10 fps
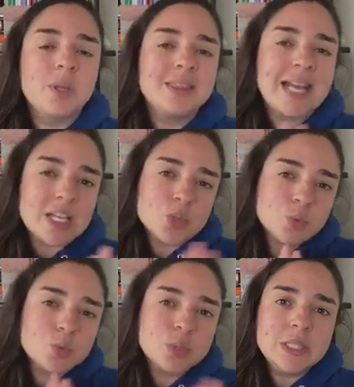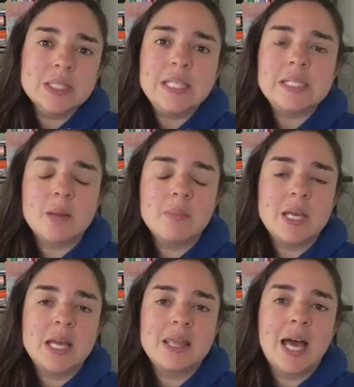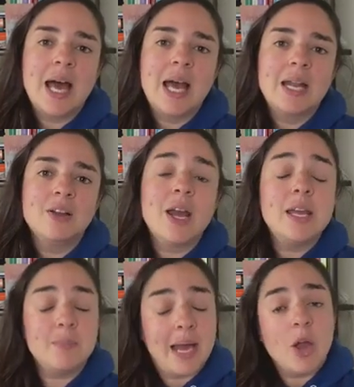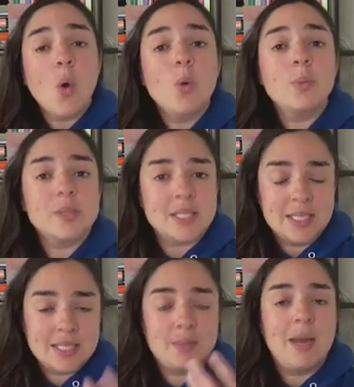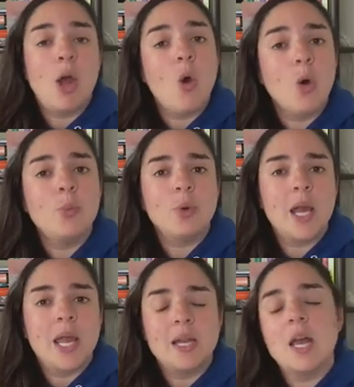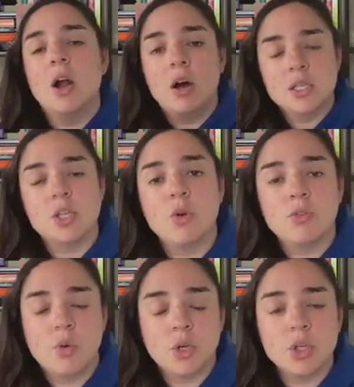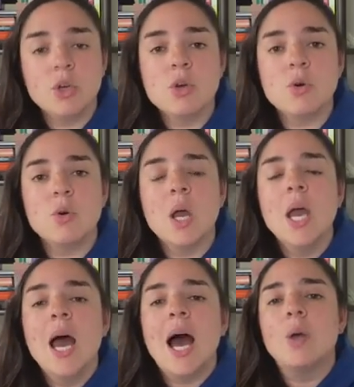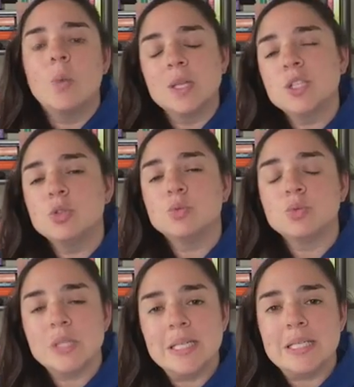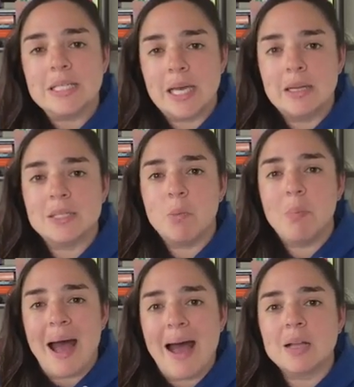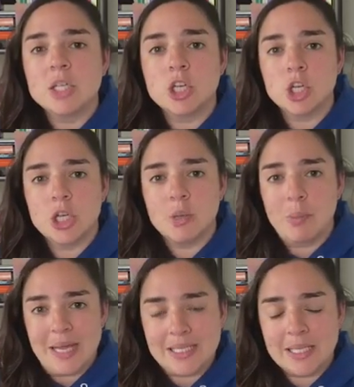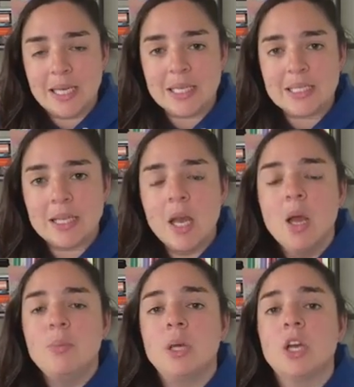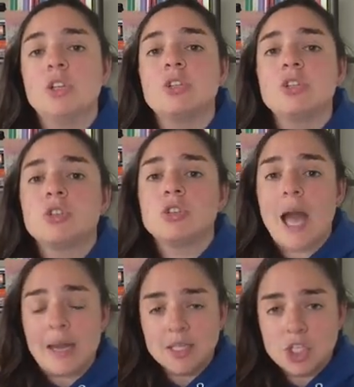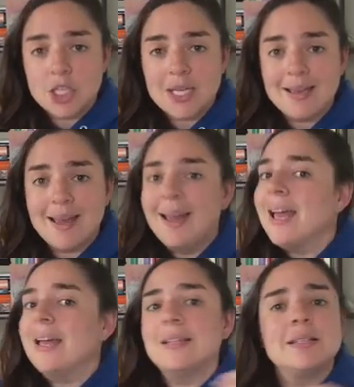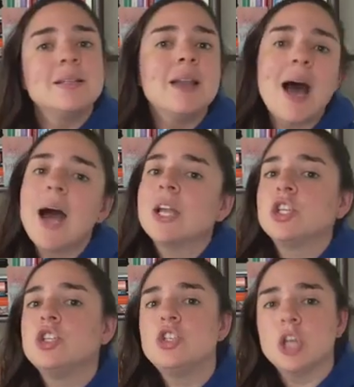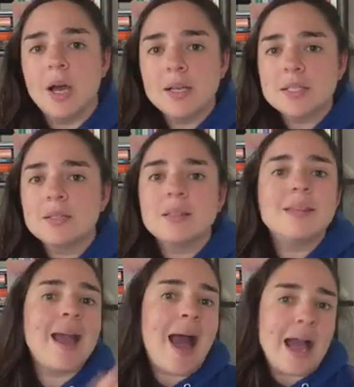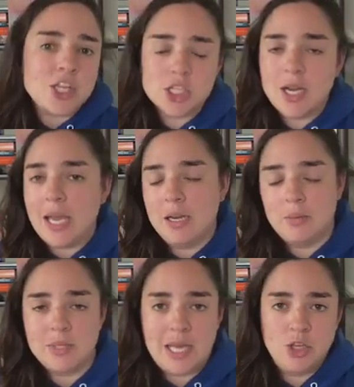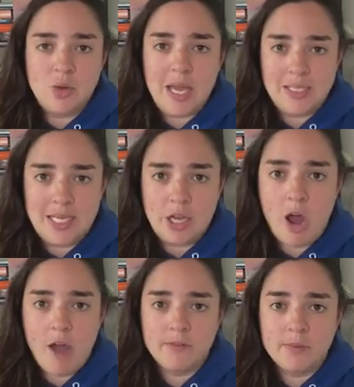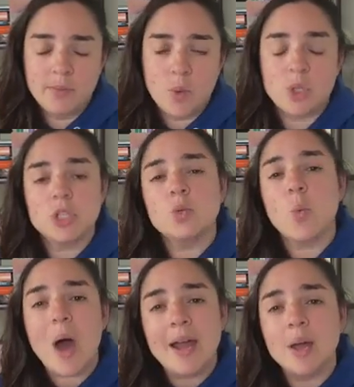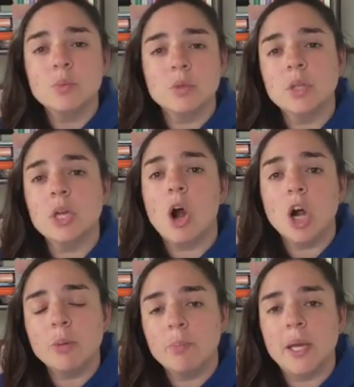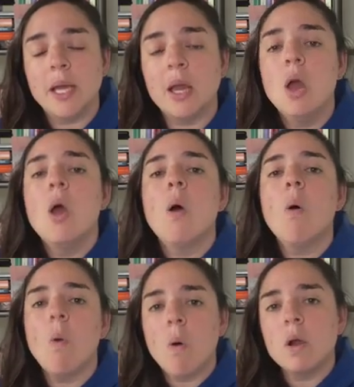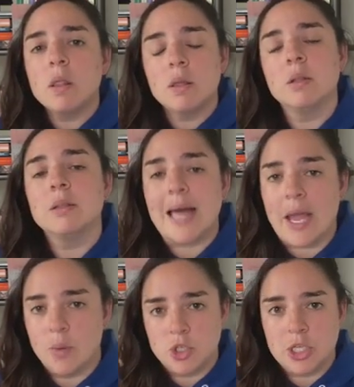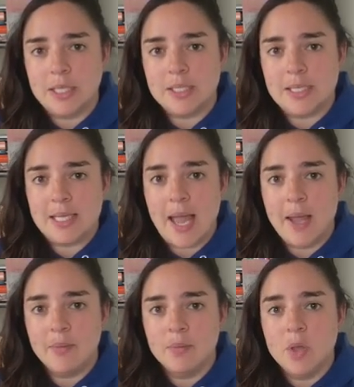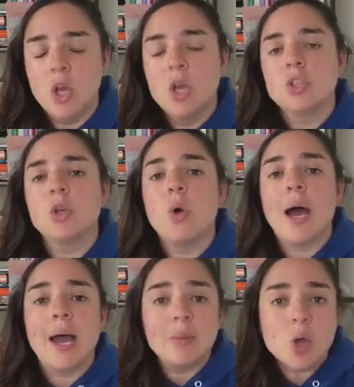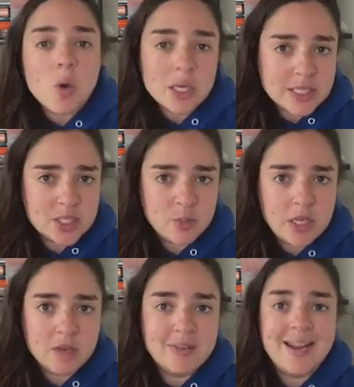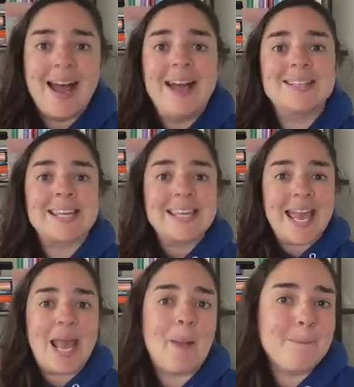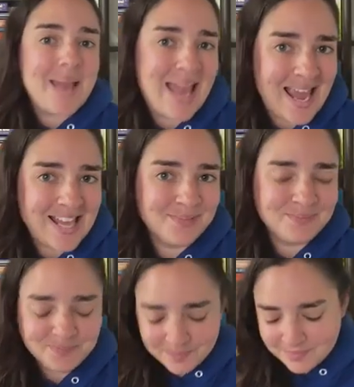But that's really something that in my own business, in my own brain, and also for you, I want to reset us back to good basics, because strategy is not just the action items that you can tick off, which is why I'm really harping on the languaging today. So I'm going to speak of it as campaign.